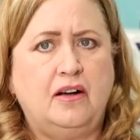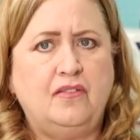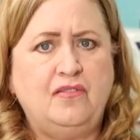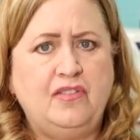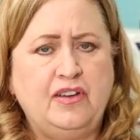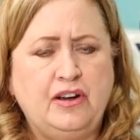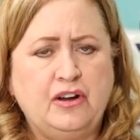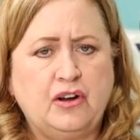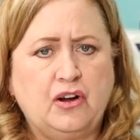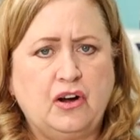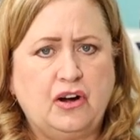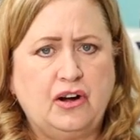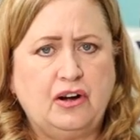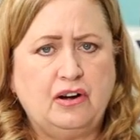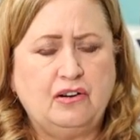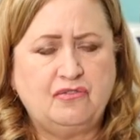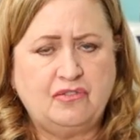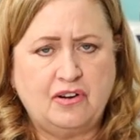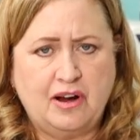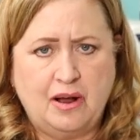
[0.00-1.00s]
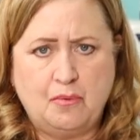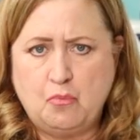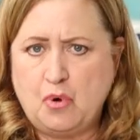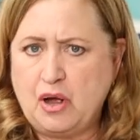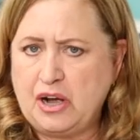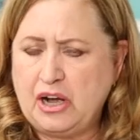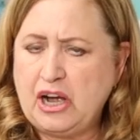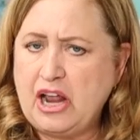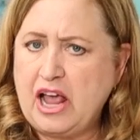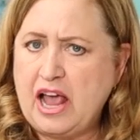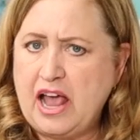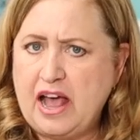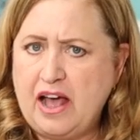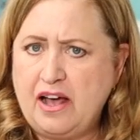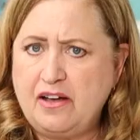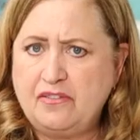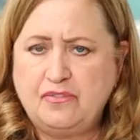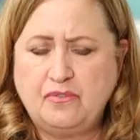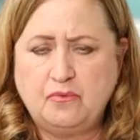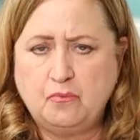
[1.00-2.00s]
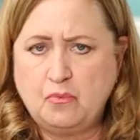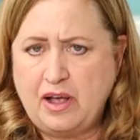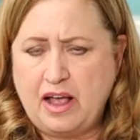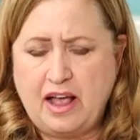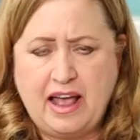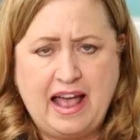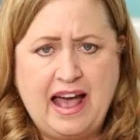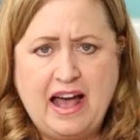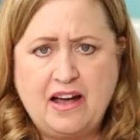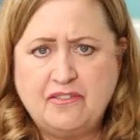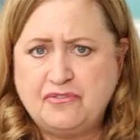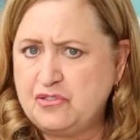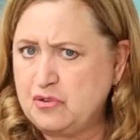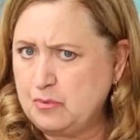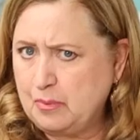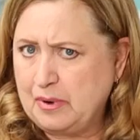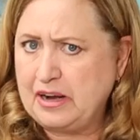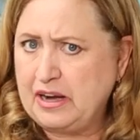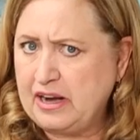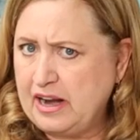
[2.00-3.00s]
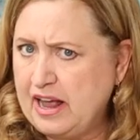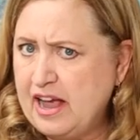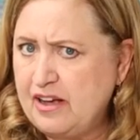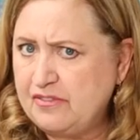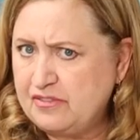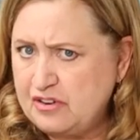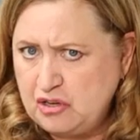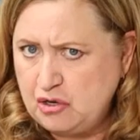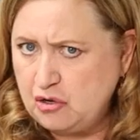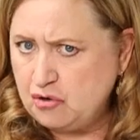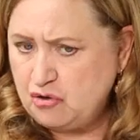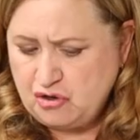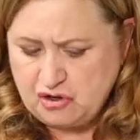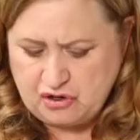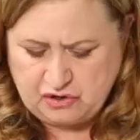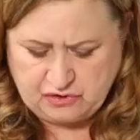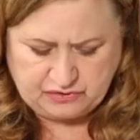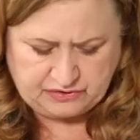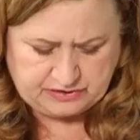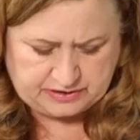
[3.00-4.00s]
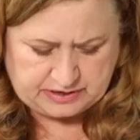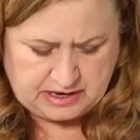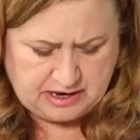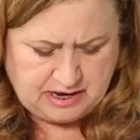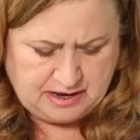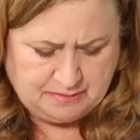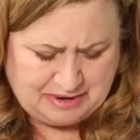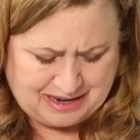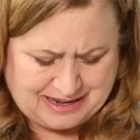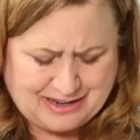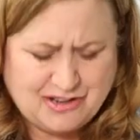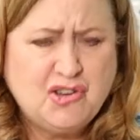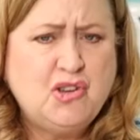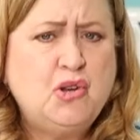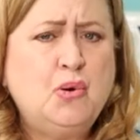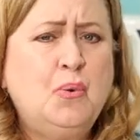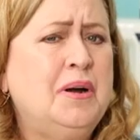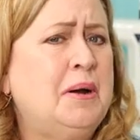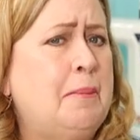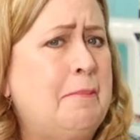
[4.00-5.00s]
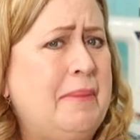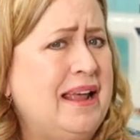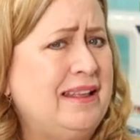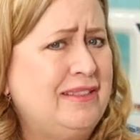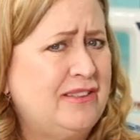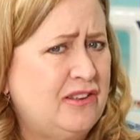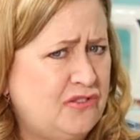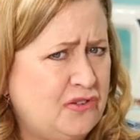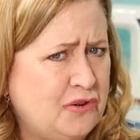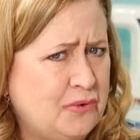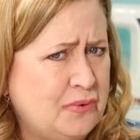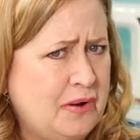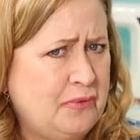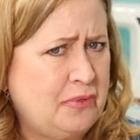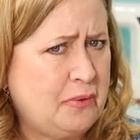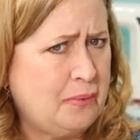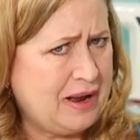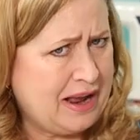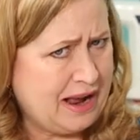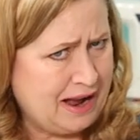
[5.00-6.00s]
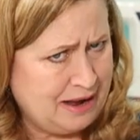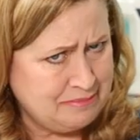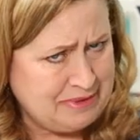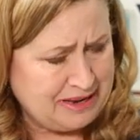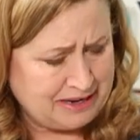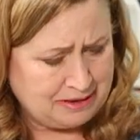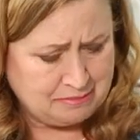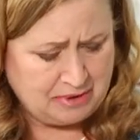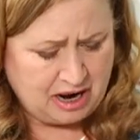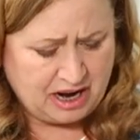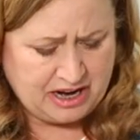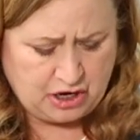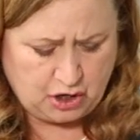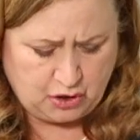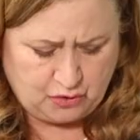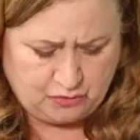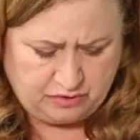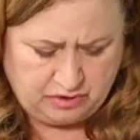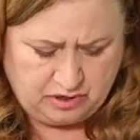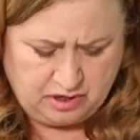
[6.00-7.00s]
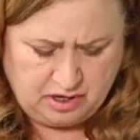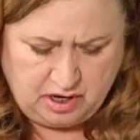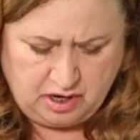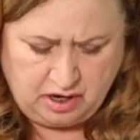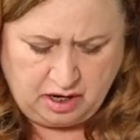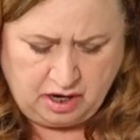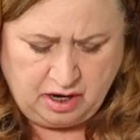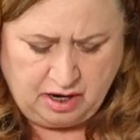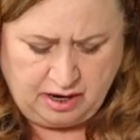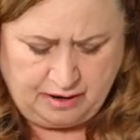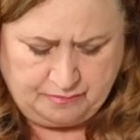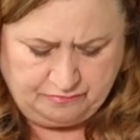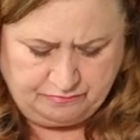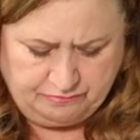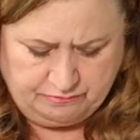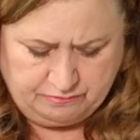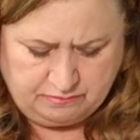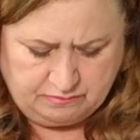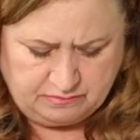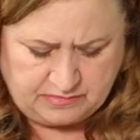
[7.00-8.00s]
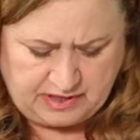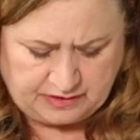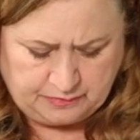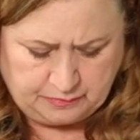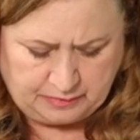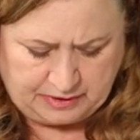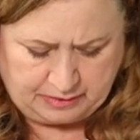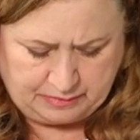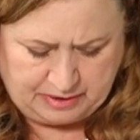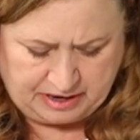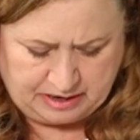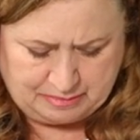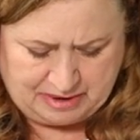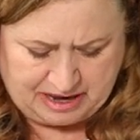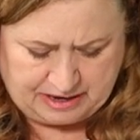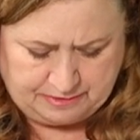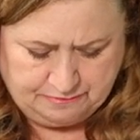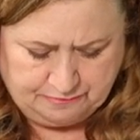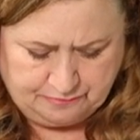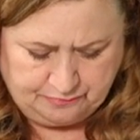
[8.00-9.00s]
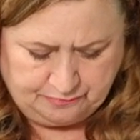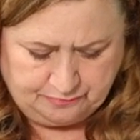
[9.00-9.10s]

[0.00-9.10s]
vinegar from 1.5, half to 1.5, and you choose, because you want to make this your own the way I made it my own. That's what I recommend.